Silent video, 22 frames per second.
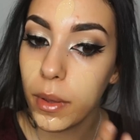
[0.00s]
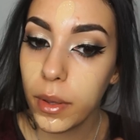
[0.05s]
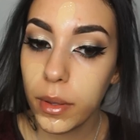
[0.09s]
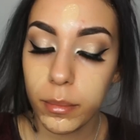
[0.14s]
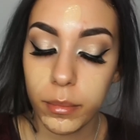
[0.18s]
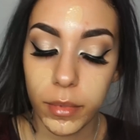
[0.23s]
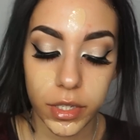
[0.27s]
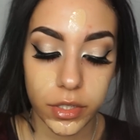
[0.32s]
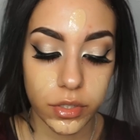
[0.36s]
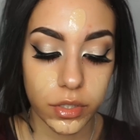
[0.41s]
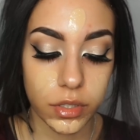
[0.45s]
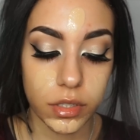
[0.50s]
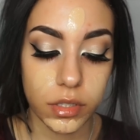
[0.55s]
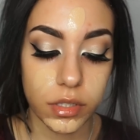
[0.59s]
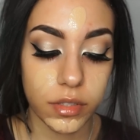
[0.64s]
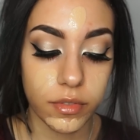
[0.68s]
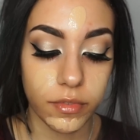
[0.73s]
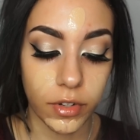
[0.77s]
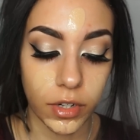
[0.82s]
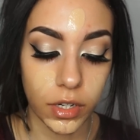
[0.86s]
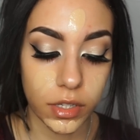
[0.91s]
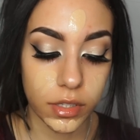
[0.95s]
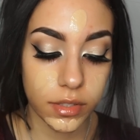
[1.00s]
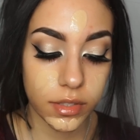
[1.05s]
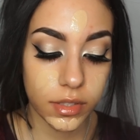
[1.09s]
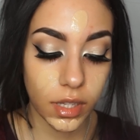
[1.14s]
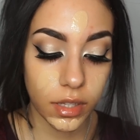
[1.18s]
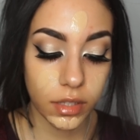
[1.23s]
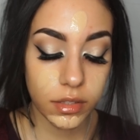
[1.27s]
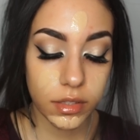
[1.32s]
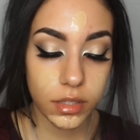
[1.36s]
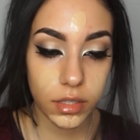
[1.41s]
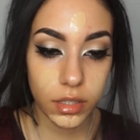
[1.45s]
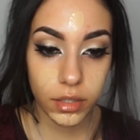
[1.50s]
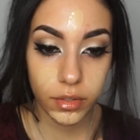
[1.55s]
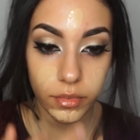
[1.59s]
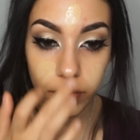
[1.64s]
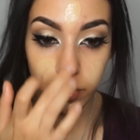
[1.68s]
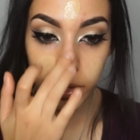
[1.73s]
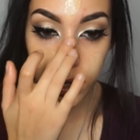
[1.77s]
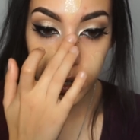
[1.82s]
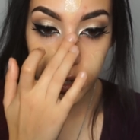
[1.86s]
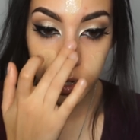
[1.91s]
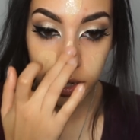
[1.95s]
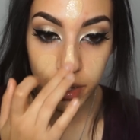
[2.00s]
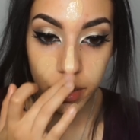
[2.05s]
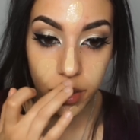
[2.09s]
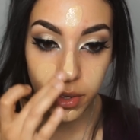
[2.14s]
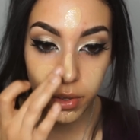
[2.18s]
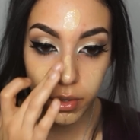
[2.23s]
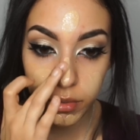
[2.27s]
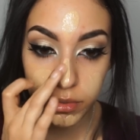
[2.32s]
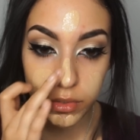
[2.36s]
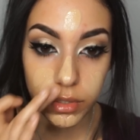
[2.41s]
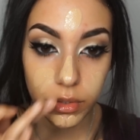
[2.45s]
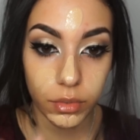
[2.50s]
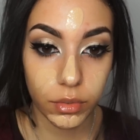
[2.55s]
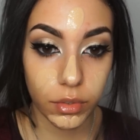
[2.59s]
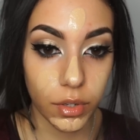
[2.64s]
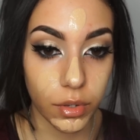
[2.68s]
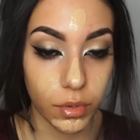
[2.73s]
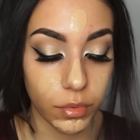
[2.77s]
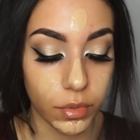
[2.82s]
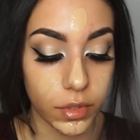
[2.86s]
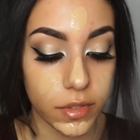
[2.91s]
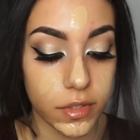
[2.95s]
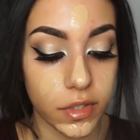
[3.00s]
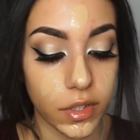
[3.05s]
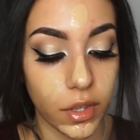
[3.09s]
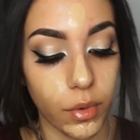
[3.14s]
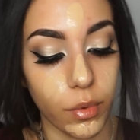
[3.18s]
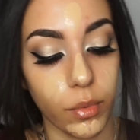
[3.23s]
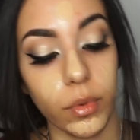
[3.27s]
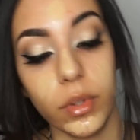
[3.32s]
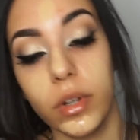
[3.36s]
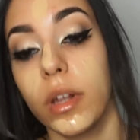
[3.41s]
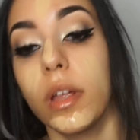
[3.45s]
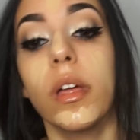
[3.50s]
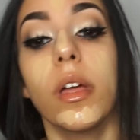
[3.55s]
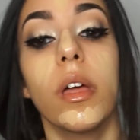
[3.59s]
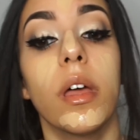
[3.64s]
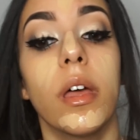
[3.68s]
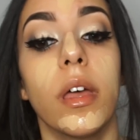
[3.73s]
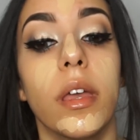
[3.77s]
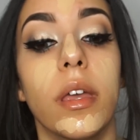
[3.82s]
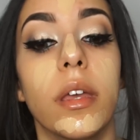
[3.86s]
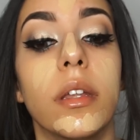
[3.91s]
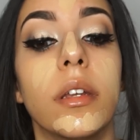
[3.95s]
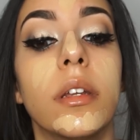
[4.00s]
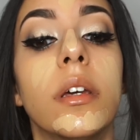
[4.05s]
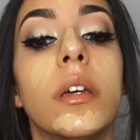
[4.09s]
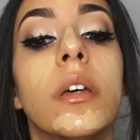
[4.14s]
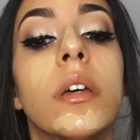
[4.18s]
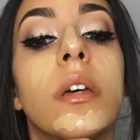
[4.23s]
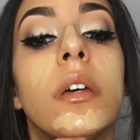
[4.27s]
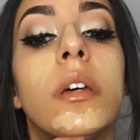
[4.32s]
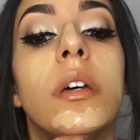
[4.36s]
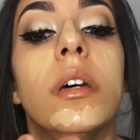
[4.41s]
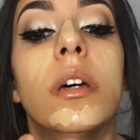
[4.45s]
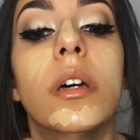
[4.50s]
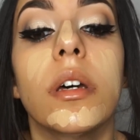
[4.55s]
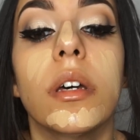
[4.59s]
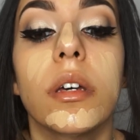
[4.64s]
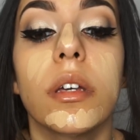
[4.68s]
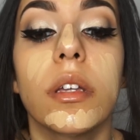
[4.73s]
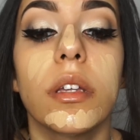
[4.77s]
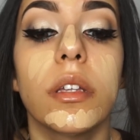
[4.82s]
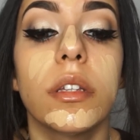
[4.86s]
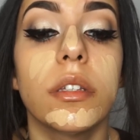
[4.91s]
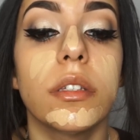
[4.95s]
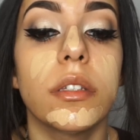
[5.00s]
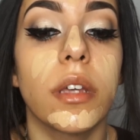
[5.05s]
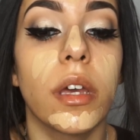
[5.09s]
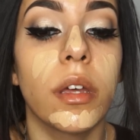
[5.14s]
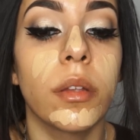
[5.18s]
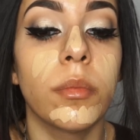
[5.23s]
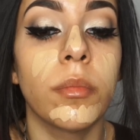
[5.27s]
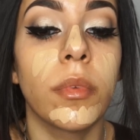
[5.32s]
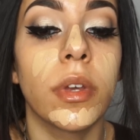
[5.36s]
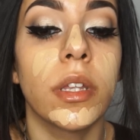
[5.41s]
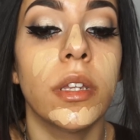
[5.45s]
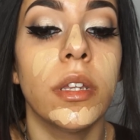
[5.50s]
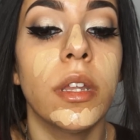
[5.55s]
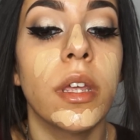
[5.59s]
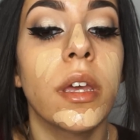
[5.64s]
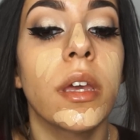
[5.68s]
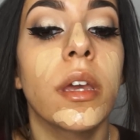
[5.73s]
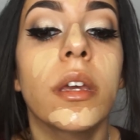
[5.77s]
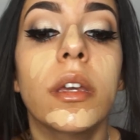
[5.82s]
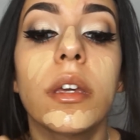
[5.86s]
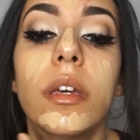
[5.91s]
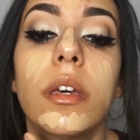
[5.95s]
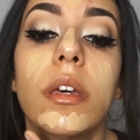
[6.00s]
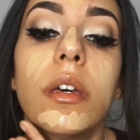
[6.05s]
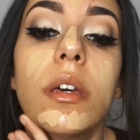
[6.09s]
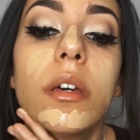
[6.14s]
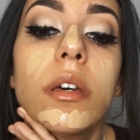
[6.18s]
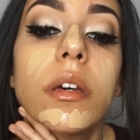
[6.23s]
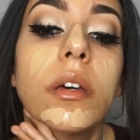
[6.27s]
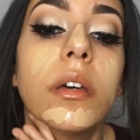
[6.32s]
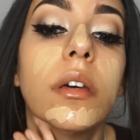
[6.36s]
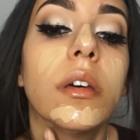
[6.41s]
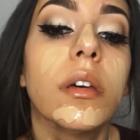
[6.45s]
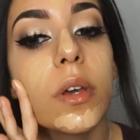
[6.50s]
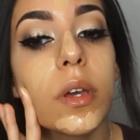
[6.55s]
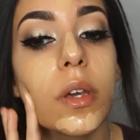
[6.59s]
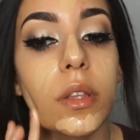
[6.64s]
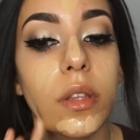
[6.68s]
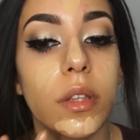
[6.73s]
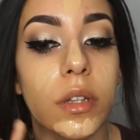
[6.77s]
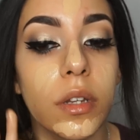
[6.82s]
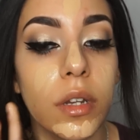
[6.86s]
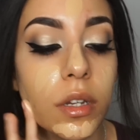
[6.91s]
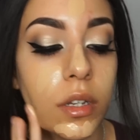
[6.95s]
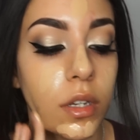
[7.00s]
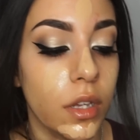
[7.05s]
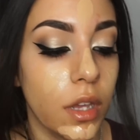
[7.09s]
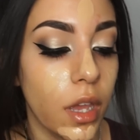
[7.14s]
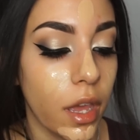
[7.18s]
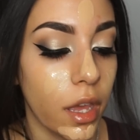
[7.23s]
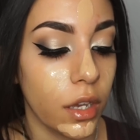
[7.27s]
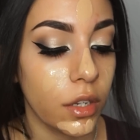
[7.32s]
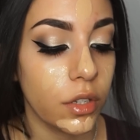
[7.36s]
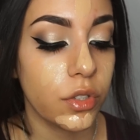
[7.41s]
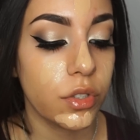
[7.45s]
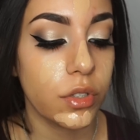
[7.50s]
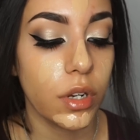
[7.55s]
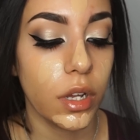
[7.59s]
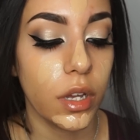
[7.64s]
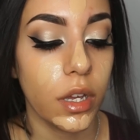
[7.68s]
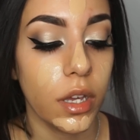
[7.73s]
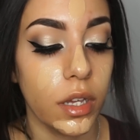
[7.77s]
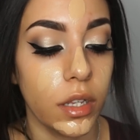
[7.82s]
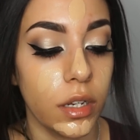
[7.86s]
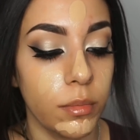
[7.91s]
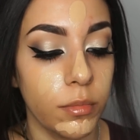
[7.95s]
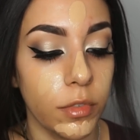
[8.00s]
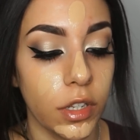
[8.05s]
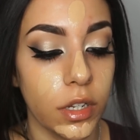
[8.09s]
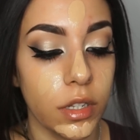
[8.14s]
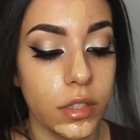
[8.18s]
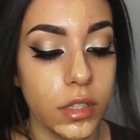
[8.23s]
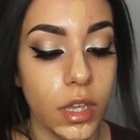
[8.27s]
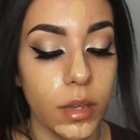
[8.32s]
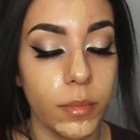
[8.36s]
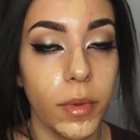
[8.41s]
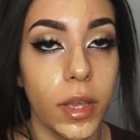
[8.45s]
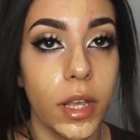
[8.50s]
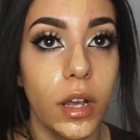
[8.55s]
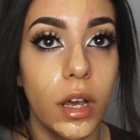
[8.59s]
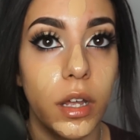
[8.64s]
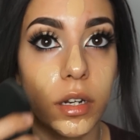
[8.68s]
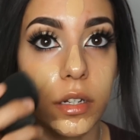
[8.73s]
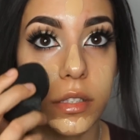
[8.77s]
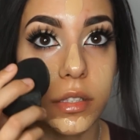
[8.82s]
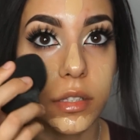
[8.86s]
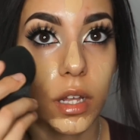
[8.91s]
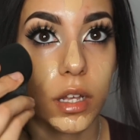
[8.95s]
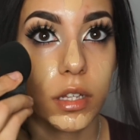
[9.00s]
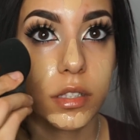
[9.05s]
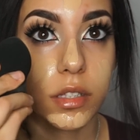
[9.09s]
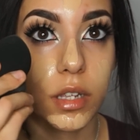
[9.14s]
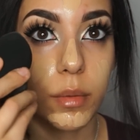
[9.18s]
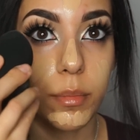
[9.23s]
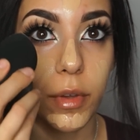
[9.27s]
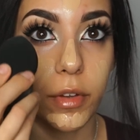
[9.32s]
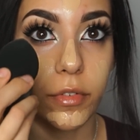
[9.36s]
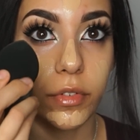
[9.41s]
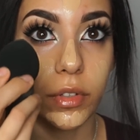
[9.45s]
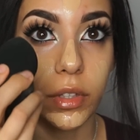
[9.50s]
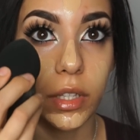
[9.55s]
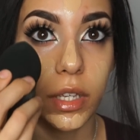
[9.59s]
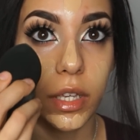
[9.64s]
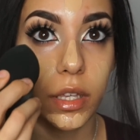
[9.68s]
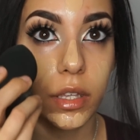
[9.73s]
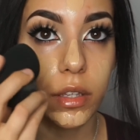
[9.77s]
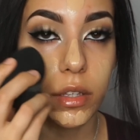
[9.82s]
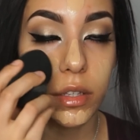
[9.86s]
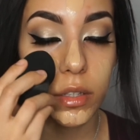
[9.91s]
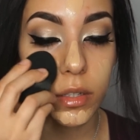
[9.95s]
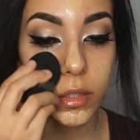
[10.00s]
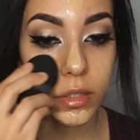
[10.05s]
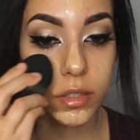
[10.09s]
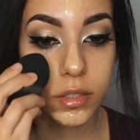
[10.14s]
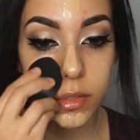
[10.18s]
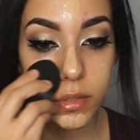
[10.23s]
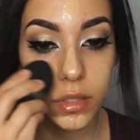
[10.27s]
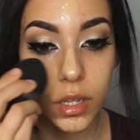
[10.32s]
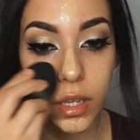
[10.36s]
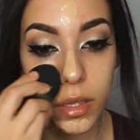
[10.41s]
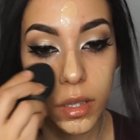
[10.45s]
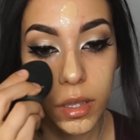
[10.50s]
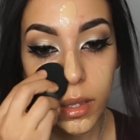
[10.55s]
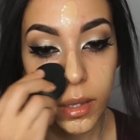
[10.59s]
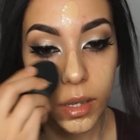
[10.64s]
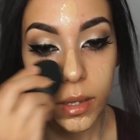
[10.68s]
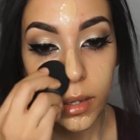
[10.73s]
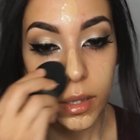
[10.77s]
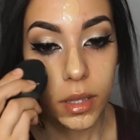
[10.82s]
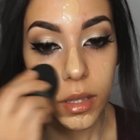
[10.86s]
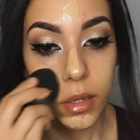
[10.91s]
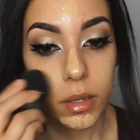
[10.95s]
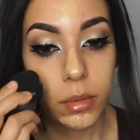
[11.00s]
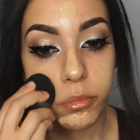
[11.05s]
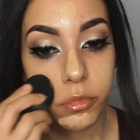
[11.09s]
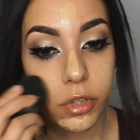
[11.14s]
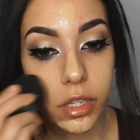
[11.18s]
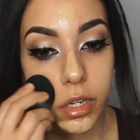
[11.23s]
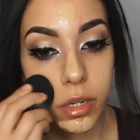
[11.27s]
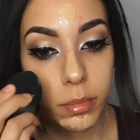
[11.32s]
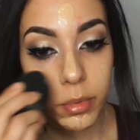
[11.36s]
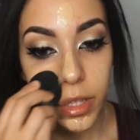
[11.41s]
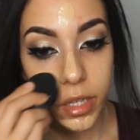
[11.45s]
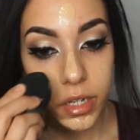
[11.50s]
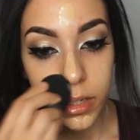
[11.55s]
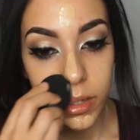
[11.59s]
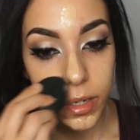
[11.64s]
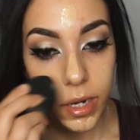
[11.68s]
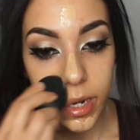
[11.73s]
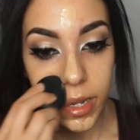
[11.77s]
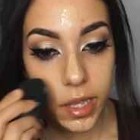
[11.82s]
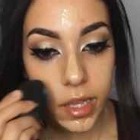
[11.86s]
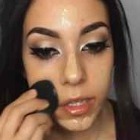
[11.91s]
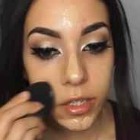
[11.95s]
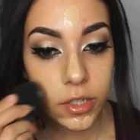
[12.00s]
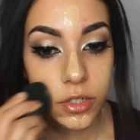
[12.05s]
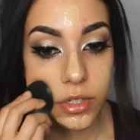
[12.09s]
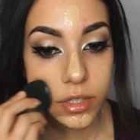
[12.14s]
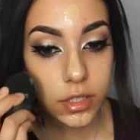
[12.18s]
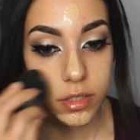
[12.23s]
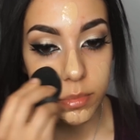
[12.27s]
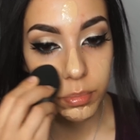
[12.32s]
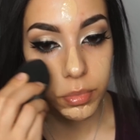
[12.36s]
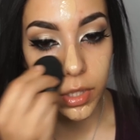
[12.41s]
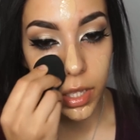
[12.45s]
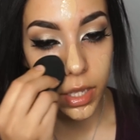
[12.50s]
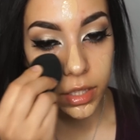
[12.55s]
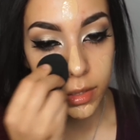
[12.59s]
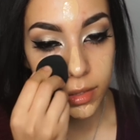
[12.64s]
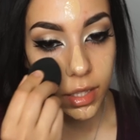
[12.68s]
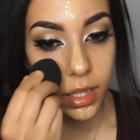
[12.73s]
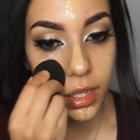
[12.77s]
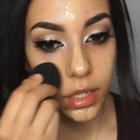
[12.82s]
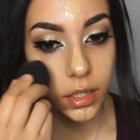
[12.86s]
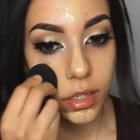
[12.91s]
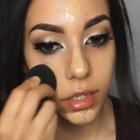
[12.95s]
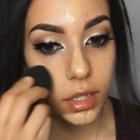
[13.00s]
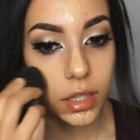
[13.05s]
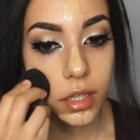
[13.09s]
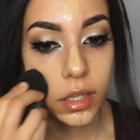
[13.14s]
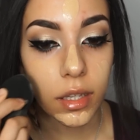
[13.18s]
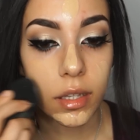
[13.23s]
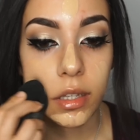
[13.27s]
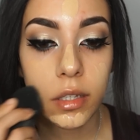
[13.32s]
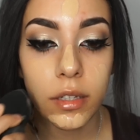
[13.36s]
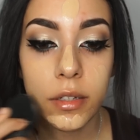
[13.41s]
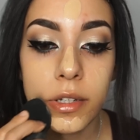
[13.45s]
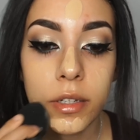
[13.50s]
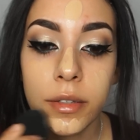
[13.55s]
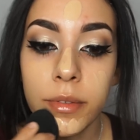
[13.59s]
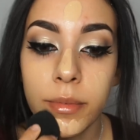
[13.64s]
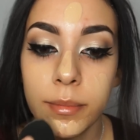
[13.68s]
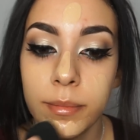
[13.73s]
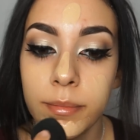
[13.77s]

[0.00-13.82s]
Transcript: My chin is very sensitive right now, don't know what's going on. Down my neck, and then any extra. And I'm gonna take my Anastasia Beverly Hills Beauty Blender and just blend that in.